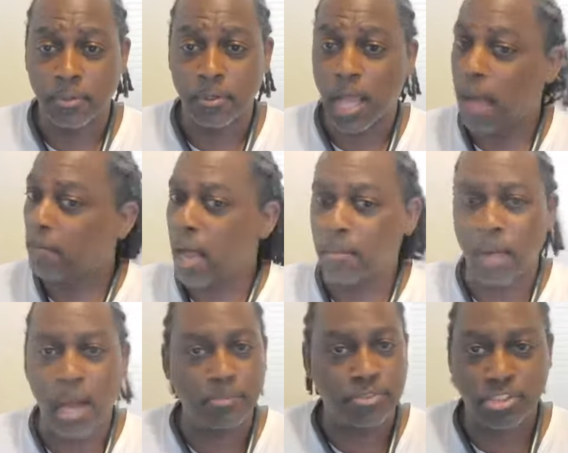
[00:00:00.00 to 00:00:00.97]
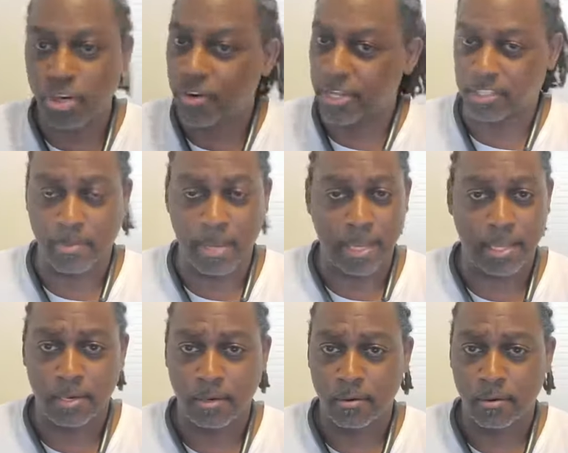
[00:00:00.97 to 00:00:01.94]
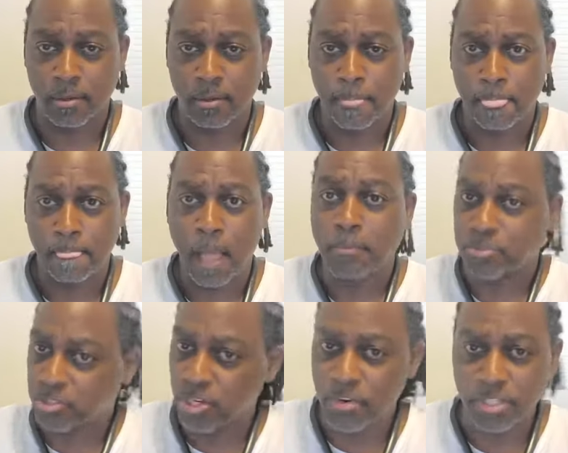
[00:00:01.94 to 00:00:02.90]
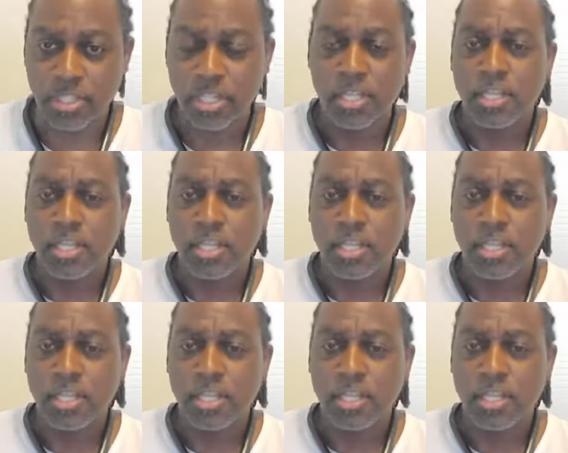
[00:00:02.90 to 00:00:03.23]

I'm serious, man. I'm serious.